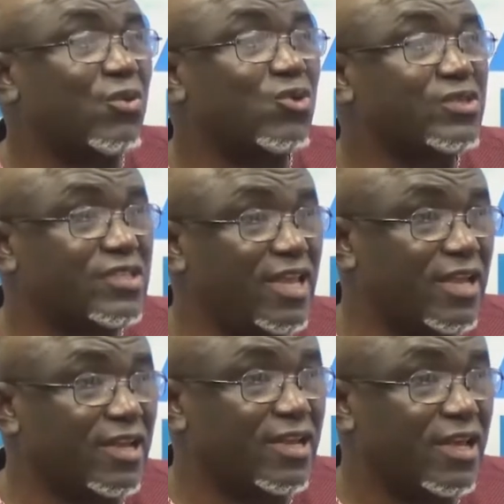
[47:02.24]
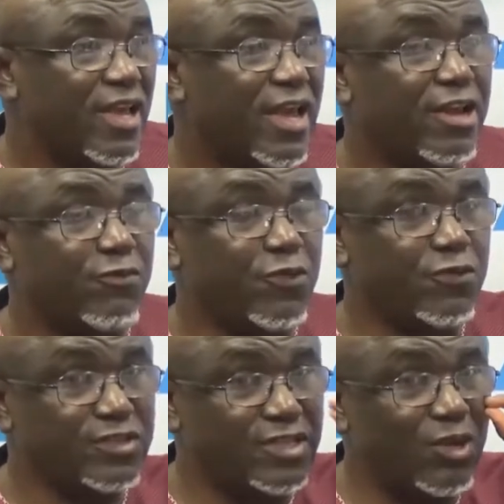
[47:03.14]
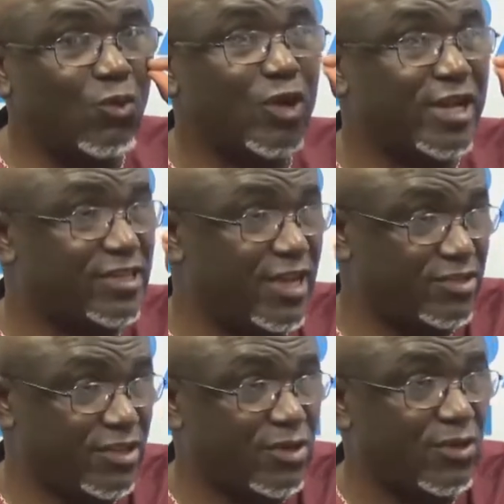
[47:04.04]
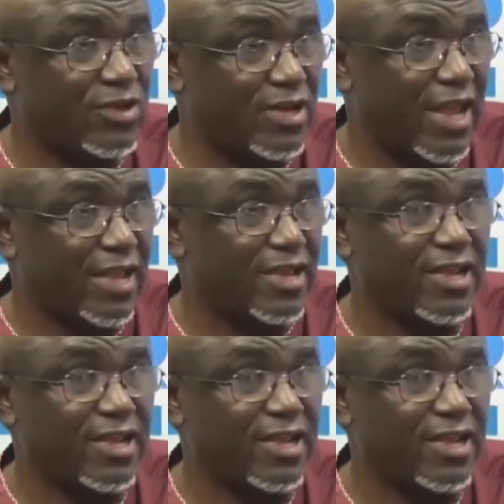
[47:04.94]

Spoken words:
will see it. And if you've seen what a desert looks like,